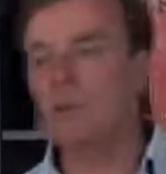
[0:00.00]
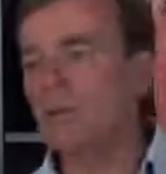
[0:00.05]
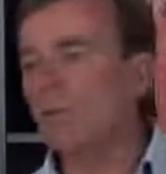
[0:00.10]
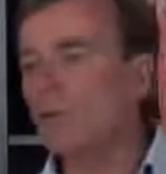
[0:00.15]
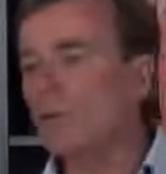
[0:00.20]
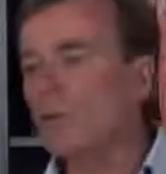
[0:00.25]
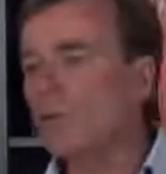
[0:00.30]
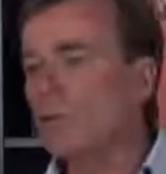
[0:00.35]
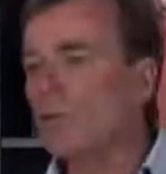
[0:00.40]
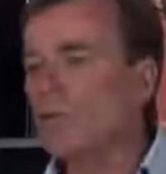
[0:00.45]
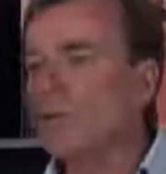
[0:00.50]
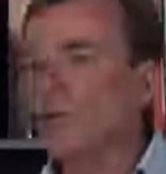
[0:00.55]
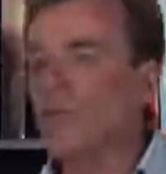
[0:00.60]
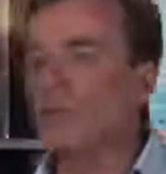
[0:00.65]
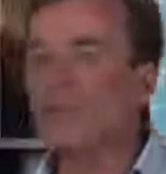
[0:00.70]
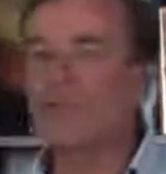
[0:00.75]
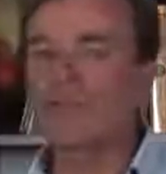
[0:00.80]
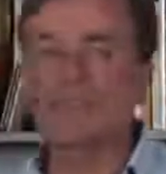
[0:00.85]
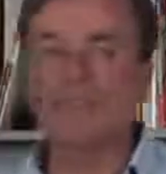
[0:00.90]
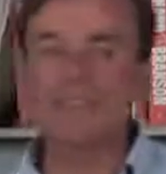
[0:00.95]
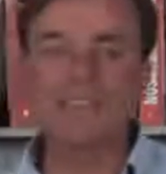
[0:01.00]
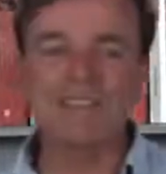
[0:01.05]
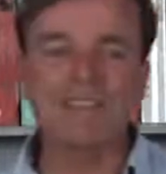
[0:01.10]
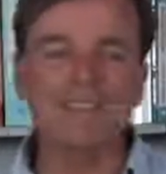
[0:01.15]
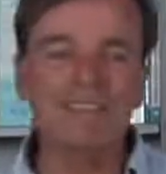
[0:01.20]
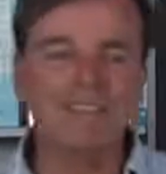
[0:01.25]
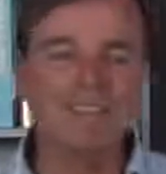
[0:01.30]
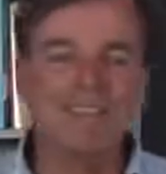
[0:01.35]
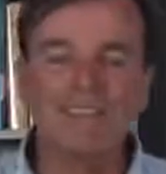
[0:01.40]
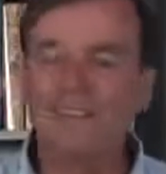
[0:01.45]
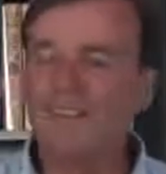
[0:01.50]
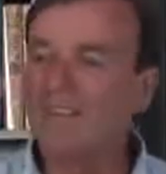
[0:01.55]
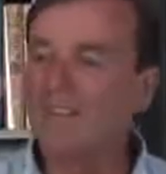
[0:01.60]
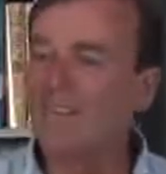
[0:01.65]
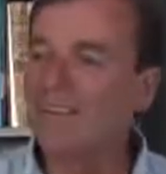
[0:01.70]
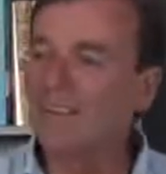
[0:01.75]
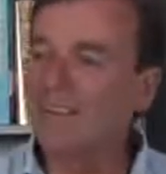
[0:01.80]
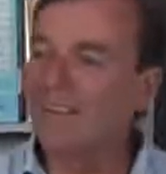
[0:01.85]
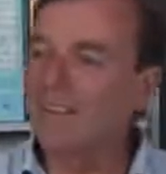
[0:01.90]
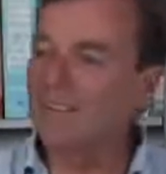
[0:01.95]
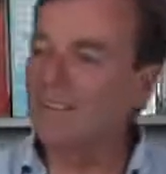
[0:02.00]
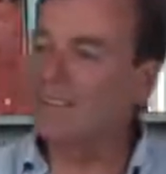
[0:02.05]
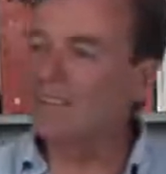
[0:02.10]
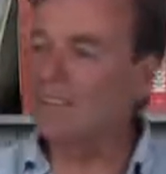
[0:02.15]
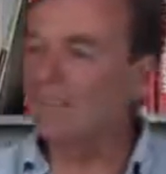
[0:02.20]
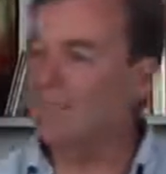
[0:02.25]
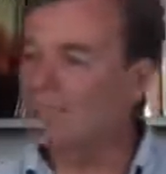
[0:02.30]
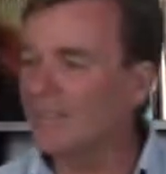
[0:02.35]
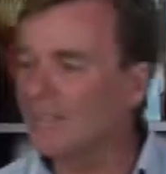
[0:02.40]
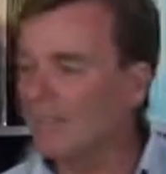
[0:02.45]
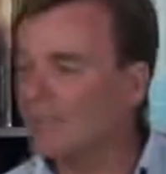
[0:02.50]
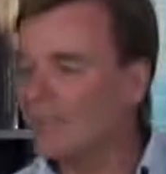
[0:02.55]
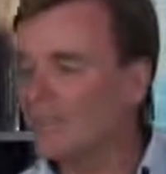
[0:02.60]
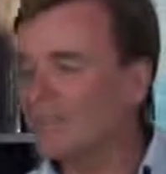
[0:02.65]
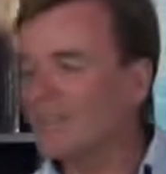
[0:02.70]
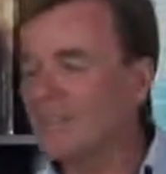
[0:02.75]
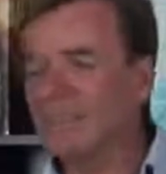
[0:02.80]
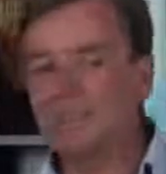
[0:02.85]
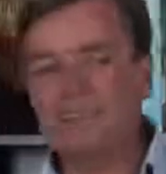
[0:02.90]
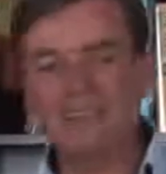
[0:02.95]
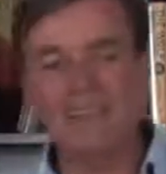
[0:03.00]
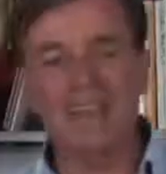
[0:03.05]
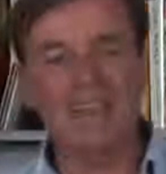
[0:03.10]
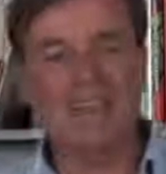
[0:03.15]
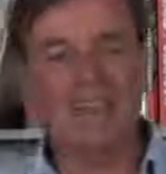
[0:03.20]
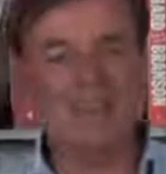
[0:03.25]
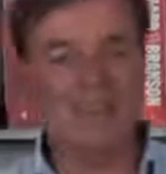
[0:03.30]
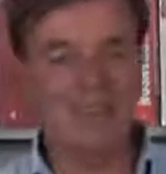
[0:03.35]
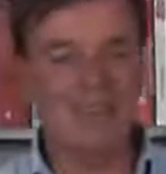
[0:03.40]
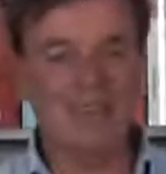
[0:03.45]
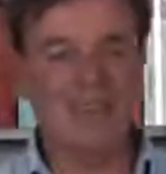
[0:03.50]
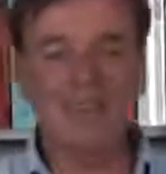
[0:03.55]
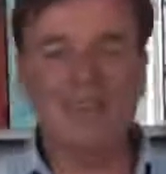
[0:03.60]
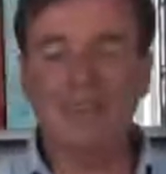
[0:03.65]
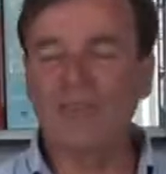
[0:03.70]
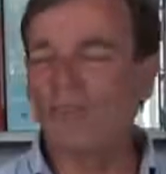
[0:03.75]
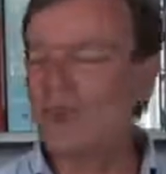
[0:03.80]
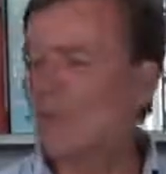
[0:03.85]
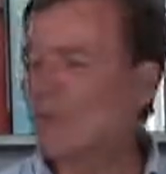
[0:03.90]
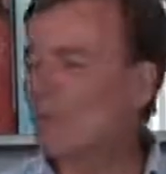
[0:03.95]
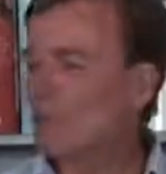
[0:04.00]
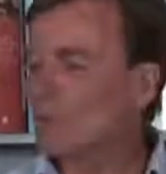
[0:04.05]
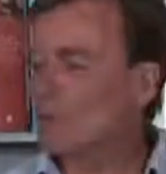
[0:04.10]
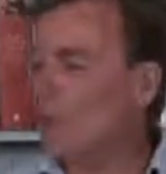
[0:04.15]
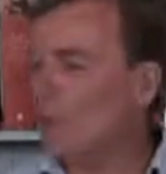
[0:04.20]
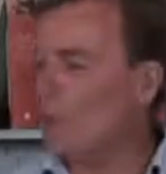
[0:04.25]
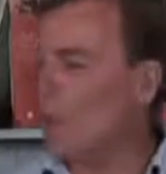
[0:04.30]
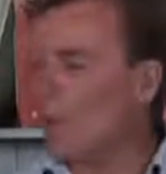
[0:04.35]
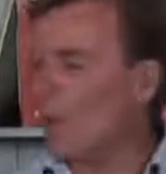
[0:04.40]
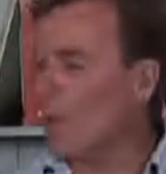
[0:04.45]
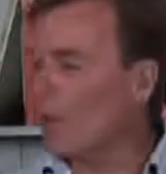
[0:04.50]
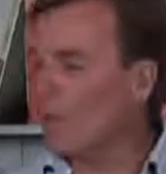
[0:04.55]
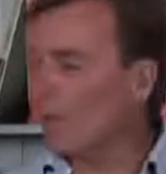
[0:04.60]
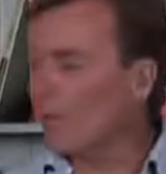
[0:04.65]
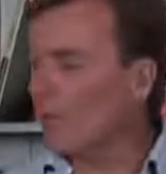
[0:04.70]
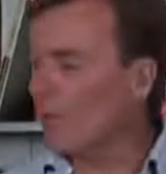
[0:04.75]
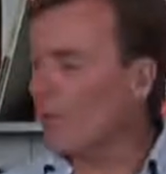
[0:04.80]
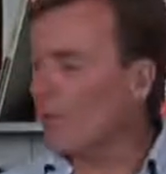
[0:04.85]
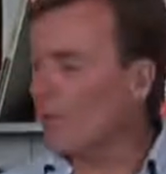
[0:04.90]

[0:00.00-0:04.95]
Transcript: anybody know what Contra is? Yeah. Yeah, we all too well.